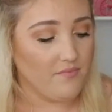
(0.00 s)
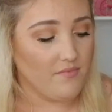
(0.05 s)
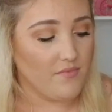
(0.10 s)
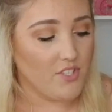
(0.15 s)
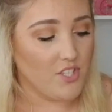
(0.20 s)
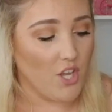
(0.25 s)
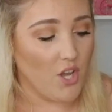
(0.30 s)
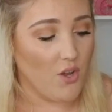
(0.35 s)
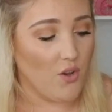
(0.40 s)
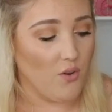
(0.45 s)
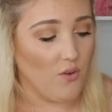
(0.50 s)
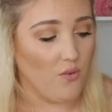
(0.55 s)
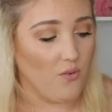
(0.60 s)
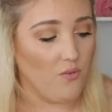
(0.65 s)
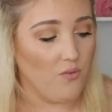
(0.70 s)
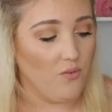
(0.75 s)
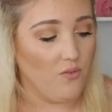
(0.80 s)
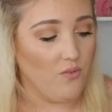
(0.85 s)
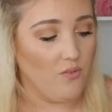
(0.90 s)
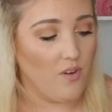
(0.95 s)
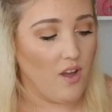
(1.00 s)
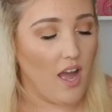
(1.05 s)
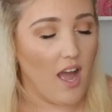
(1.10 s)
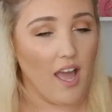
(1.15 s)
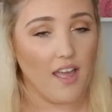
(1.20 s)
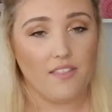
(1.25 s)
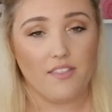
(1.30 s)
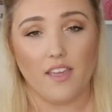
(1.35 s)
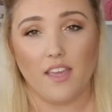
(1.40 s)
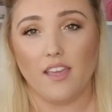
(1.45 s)
So
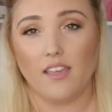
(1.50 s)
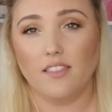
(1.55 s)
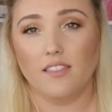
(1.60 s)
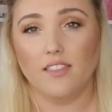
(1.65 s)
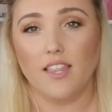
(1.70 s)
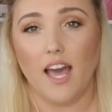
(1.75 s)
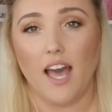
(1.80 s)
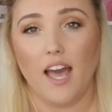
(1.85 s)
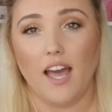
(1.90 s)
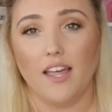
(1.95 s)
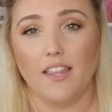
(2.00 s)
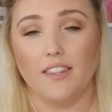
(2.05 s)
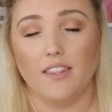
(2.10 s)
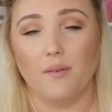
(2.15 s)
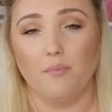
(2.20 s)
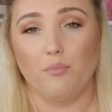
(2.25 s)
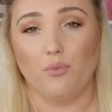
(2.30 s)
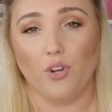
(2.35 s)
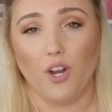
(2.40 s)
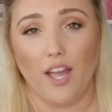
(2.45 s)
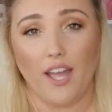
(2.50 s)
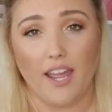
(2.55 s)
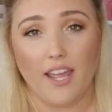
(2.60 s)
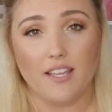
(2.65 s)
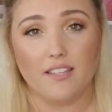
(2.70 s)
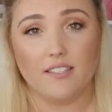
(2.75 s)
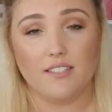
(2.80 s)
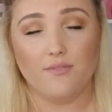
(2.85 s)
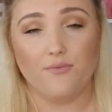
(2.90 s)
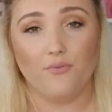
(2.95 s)
I think that the
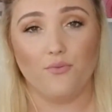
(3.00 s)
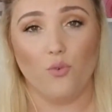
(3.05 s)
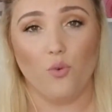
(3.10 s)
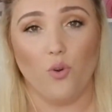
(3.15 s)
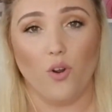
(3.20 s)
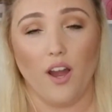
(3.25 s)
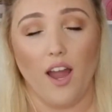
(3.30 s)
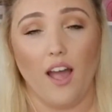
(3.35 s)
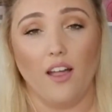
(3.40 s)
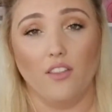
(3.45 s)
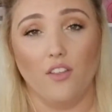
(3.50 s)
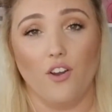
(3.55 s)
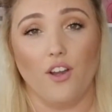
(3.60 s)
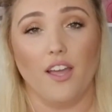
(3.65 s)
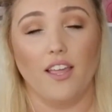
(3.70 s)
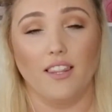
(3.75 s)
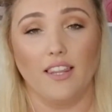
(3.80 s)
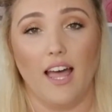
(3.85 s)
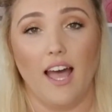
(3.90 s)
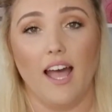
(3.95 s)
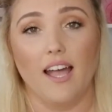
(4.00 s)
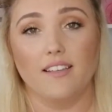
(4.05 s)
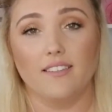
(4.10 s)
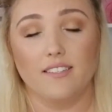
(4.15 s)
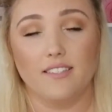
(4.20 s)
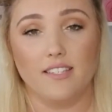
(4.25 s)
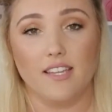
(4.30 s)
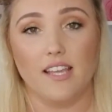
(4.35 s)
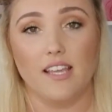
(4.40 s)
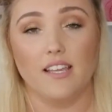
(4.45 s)
price for how long it
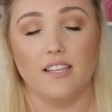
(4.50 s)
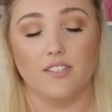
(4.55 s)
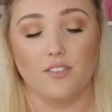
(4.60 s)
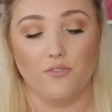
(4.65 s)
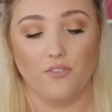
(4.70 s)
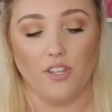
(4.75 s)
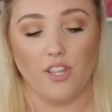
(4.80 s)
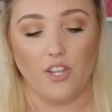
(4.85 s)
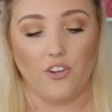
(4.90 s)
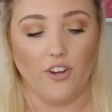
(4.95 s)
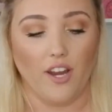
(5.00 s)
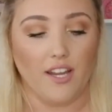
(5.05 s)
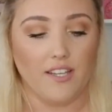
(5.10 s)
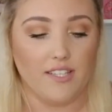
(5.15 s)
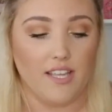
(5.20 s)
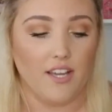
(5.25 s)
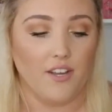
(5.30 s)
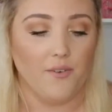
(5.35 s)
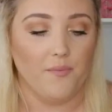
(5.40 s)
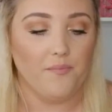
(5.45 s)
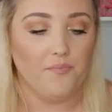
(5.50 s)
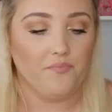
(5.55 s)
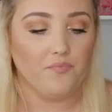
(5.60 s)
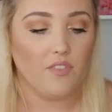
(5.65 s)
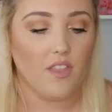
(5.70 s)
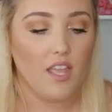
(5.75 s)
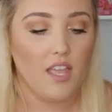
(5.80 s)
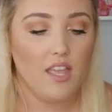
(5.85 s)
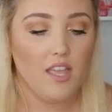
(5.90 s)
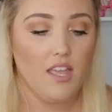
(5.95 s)
lasts is a really great deal.
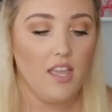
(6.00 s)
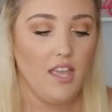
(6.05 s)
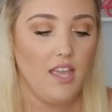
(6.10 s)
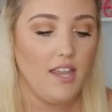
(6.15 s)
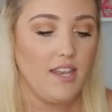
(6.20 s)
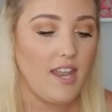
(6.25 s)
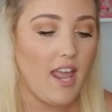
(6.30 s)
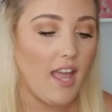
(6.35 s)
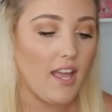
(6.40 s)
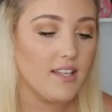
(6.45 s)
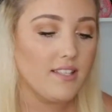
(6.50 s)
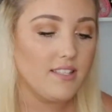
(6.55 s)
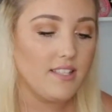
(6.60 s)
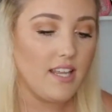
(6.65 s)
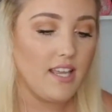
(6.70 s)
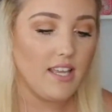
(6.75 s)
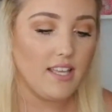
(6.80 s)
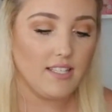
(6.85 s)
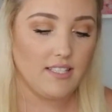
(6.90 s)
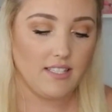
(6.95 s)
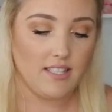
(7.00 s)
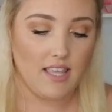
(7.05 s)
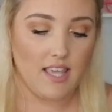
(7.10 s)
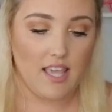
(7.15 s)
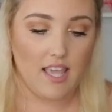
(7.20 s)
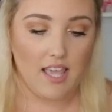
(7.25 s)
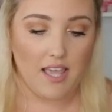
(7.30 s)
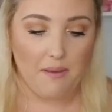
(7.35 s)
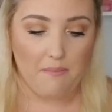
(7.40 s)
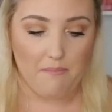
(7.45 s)
Next is
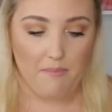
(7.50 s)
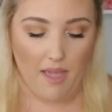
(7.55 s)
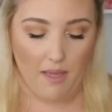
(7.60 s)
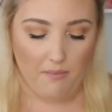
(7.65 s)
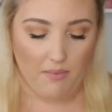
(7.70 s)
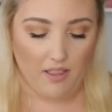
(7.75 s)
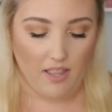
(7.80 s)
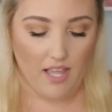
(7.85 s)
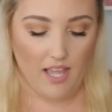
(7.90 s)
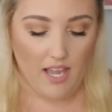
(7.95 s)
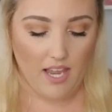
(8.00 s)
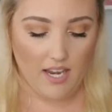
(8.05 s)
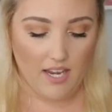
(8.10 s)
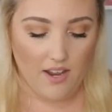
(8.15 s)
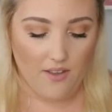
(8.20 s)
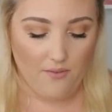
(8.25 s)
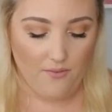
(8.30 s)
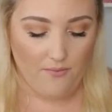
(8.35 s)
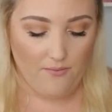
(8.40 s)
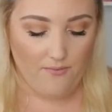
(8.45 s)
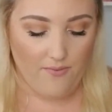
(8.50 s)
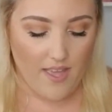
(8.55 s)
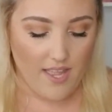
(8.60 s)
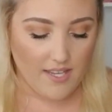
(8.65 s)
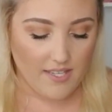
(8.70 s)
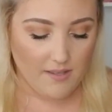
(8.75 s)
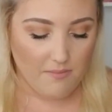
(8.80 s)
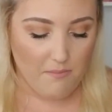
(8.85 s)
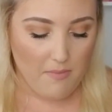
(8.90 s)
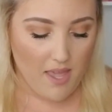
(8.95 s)
the Maybelline
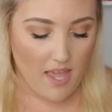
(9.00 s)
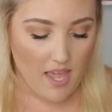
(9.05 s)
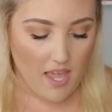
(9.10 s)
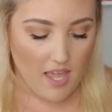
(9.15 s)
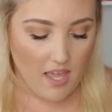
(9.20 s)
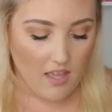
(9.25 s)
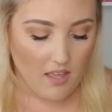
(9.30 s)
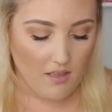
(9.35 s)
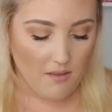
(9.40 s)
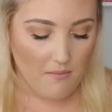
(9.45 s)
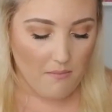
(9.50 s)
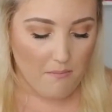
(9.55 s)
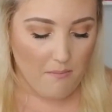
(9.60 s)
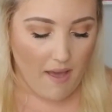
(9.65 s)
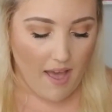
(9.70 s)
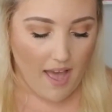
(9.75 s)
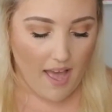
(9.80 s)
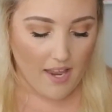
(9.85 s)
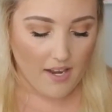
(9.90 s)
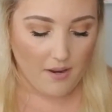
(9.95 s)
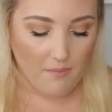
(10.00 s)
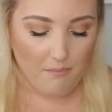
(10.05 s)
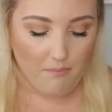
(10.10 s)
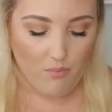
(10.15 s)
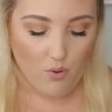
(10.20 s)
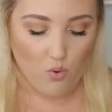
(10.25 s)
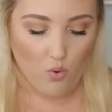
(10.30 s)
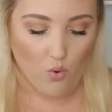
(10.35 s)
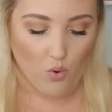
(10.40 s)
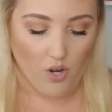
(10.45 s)
Fit Me Matte
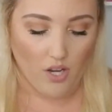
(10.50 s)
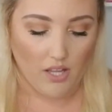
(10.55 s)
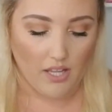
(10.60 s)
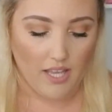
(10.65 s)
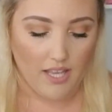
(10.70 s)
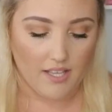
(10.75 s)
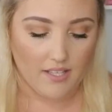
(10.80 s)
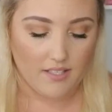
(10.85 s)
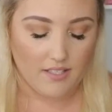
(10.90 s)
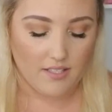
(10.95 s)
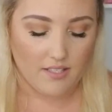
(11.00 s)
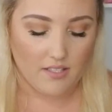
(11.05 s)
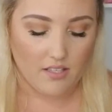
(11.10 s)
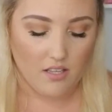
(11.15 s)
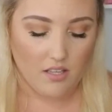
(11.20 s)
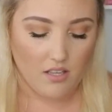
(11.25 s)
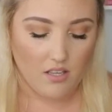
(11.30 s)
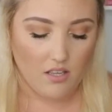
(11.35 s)
Poreless